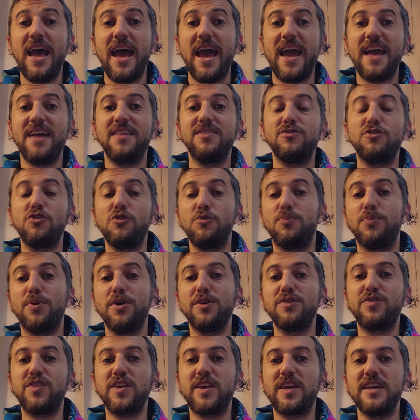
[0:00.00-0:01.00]
and you
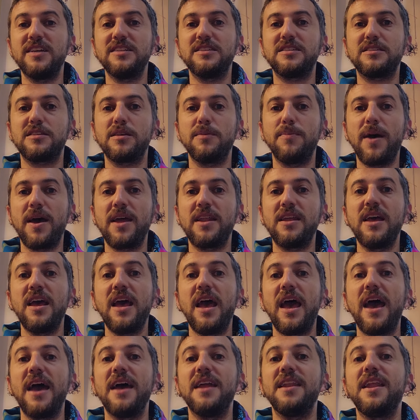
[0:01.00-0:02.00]
put the kids to bed,
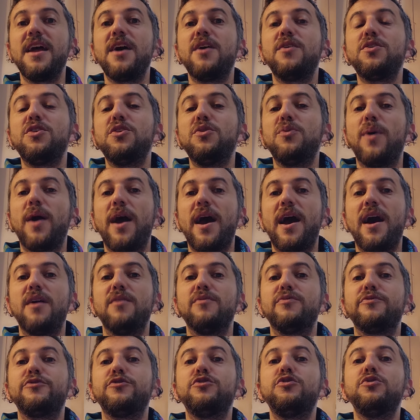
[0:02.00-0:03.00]
and now you
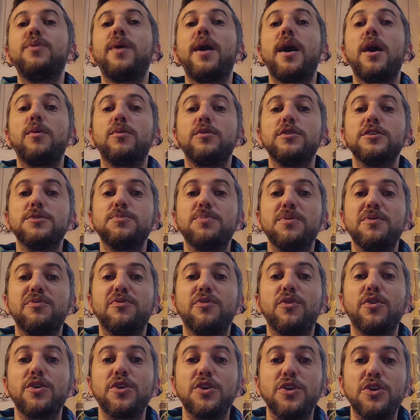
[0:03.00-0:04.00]
have 2 hours
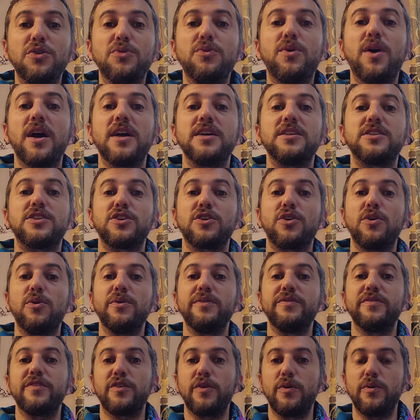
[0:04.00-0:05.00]
before you guys are
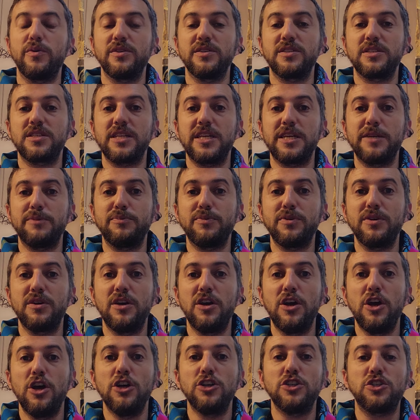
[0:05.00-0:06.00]
going to go to sleep.
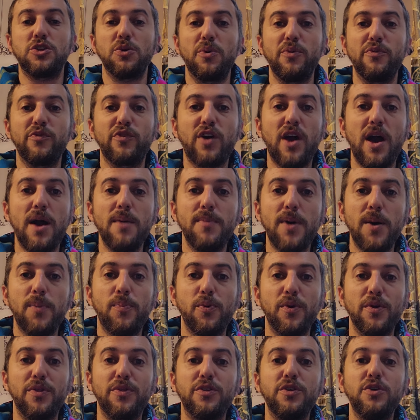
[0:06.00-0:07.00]
So we've come up
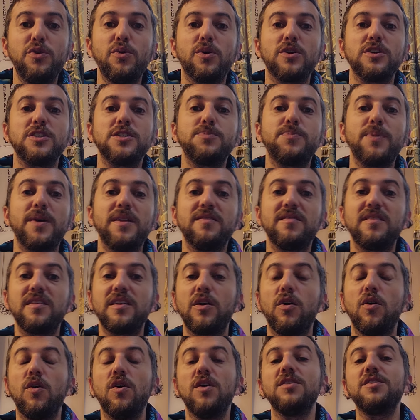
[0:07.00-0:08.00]
with, you are spending
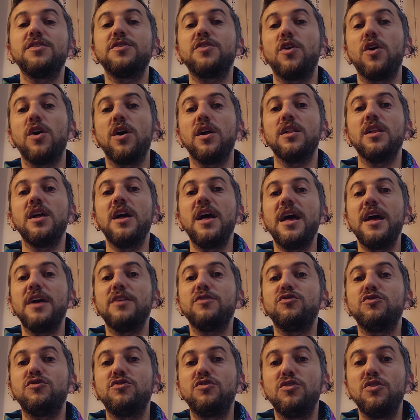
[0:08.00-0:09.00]
all in all
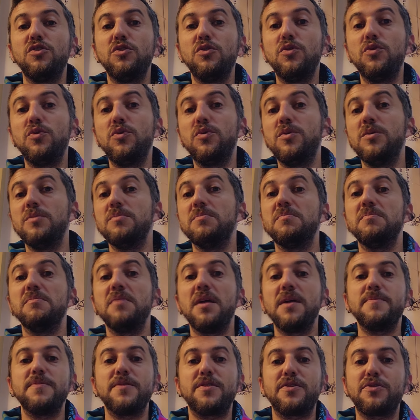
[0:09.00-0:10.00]
2,
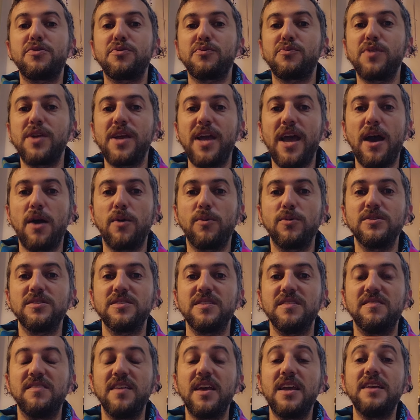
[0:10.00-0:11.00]
maybe 3 hours
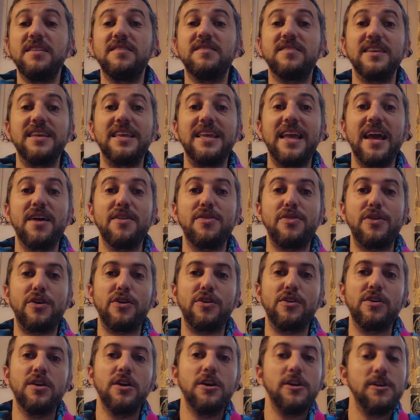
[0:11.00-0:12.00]
a day
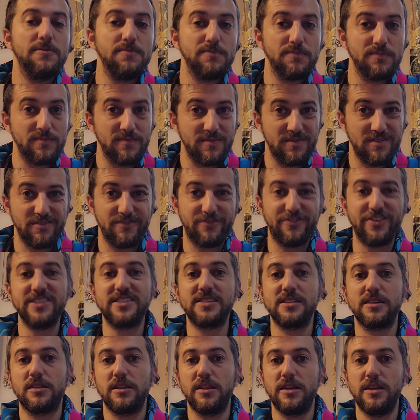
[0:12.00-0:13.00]
together
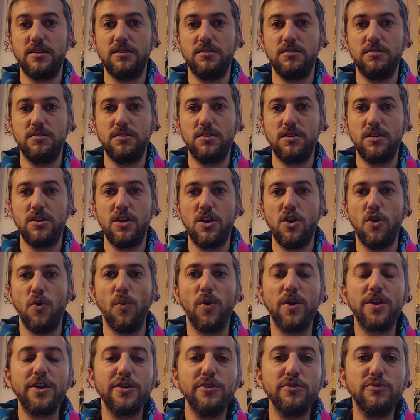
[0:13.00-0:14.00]
physically.
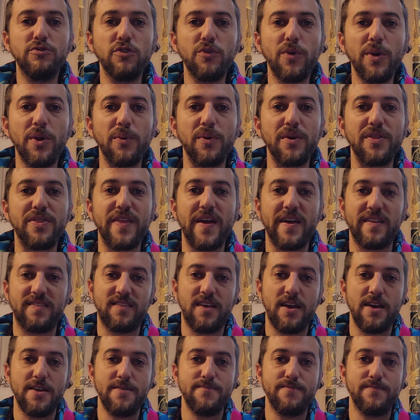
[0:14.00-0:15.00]
What are you doing with that time?